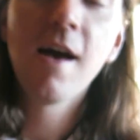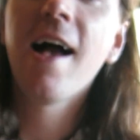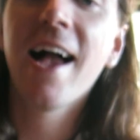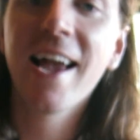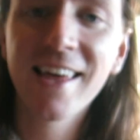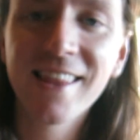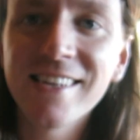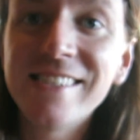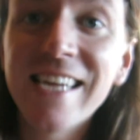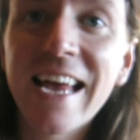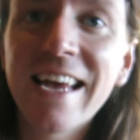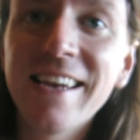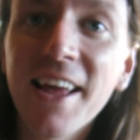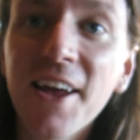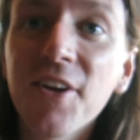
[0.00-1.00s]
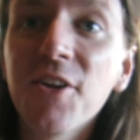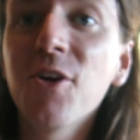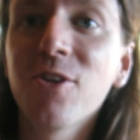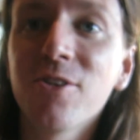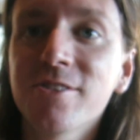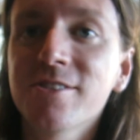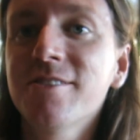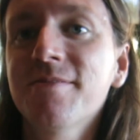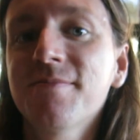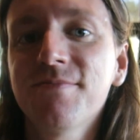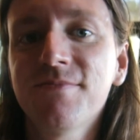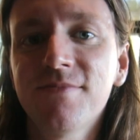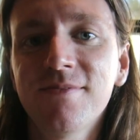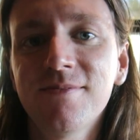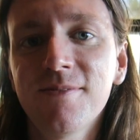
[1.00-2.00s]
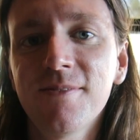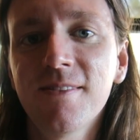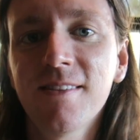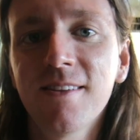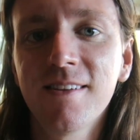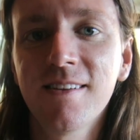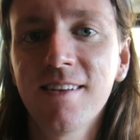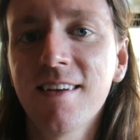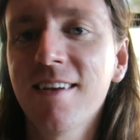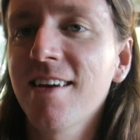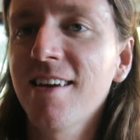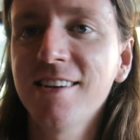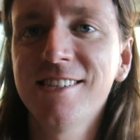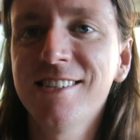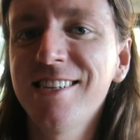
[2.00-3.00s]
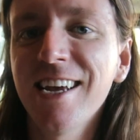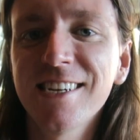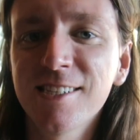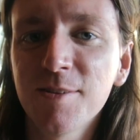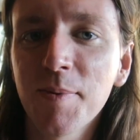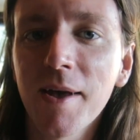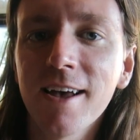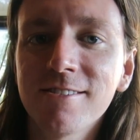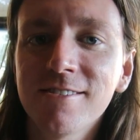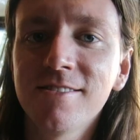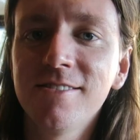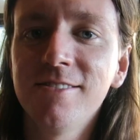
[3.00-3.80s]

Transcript: I got the Dan Dan noodles. Of course. Because it tastes the best.